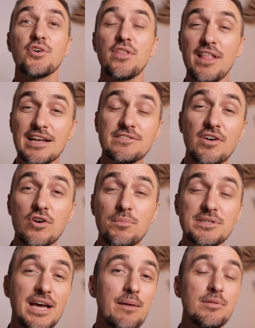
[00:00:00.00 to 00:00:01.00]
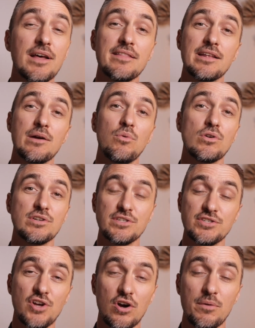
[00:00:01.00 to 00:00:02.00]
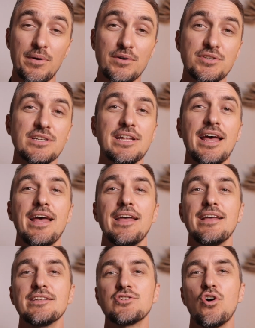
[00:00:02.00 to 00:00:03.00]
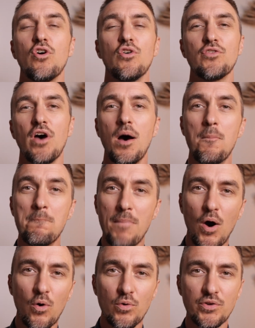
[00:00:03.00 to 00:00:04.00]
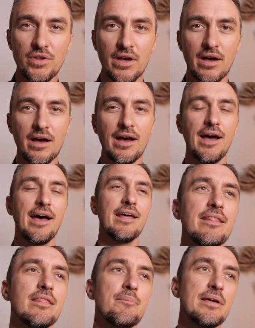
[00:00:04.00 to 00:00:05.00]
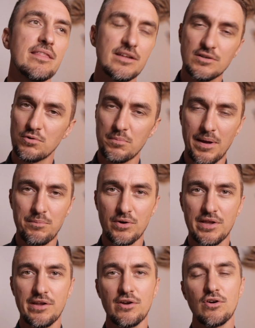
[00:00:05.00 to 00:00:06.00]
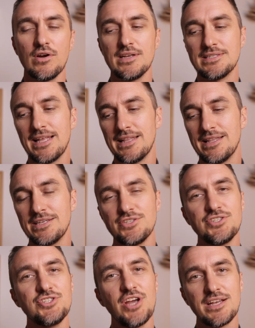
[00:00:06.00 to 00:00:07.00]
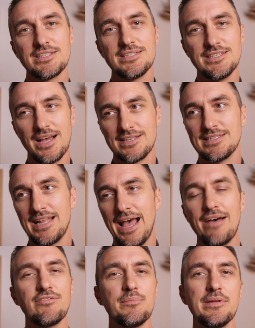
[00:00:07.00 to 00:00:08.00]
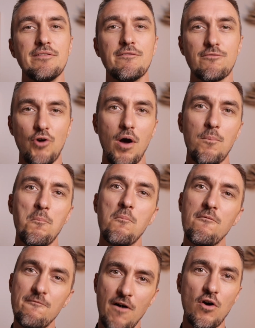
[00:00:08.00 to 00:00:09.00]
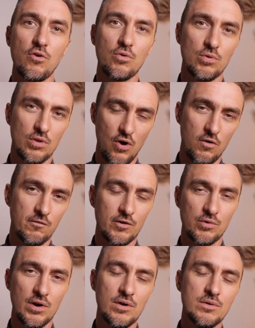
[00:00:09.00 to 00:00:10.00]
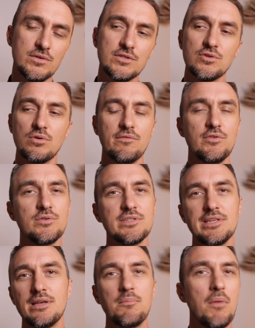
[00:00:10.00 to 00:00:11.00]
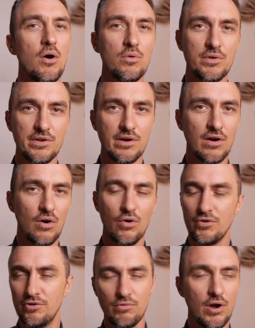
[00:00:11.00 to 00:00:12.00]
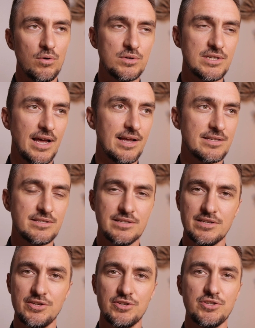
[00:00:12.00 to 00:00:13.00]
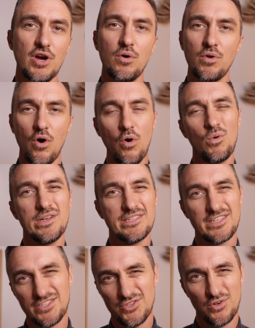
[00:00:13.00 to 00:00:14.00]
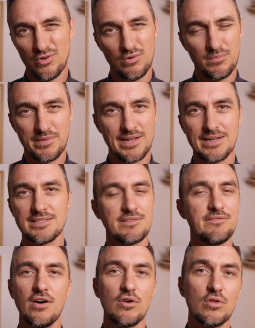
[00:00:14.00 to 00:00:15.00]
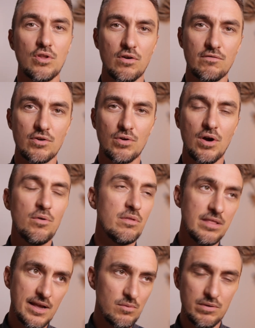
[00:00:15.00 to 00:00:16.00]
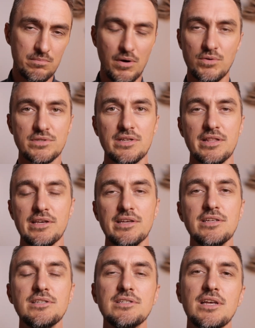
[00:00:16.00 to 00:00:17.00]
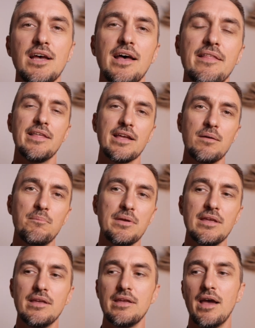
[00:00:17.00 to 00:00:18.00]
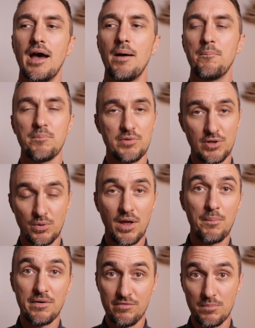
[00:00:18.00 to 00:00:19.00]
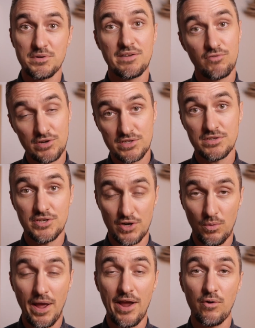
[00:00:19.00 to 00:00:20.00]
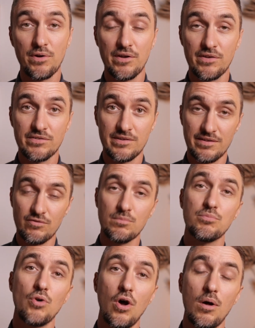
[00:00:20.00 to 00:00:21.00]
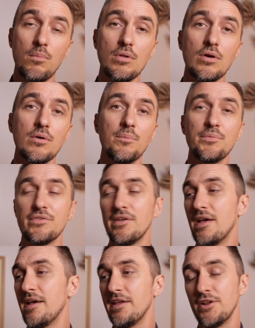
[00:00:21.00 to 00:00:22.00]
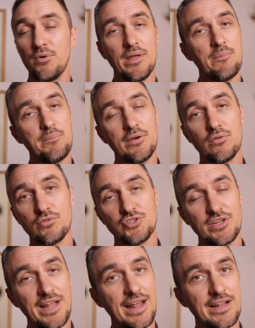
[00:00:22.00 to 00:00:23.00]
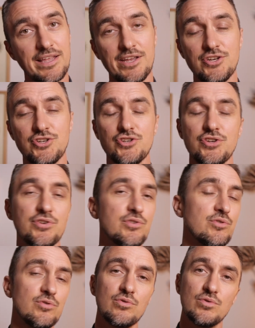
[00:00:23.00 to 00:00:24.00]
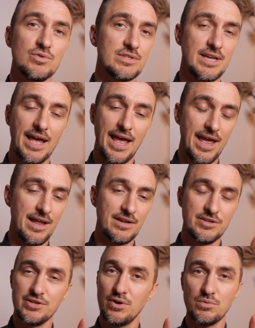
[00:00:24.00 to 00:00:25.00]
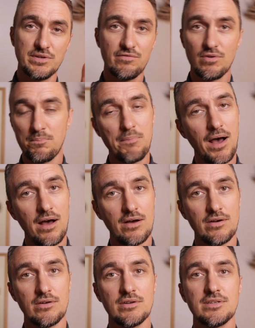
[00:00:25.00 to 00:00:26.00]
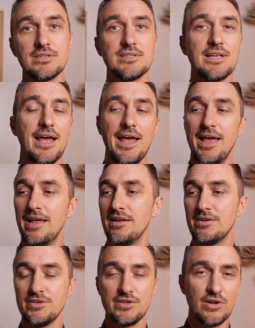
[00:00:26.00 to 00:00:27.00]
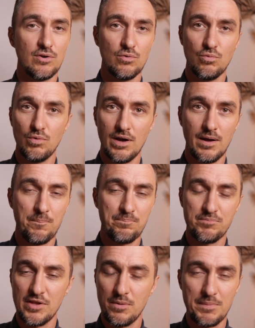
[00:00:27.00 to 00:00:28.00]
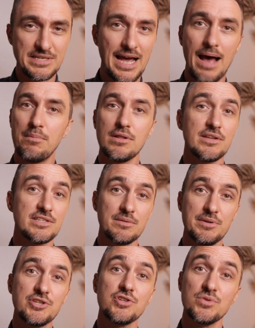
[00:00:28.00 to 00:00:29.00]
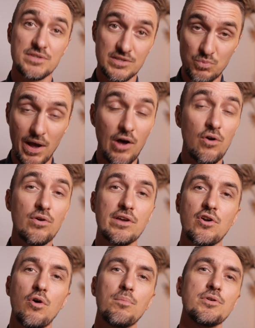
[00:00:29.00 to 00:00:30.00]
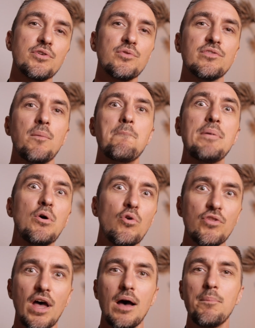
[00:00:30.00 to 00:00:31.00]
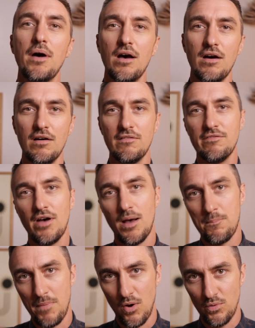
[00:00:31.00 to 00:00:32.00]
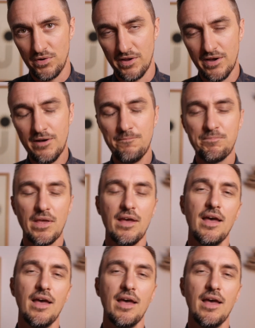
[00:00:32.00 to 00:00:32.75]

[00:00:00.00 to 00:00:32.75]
So the last fungal metabolite that I wanted to talk about today is called ammonia. And the big thing to remember here is that this just doesn't have to be from fungal overgrowth. So if you see ammonia on your out test, you don't always assume that it's a fungal overgrowth. Like with most of these, they can be coming from different areas and different problems, inbuilt genetic issues and different bugs and metabolism issues as well can all produce a buildup of ammonia.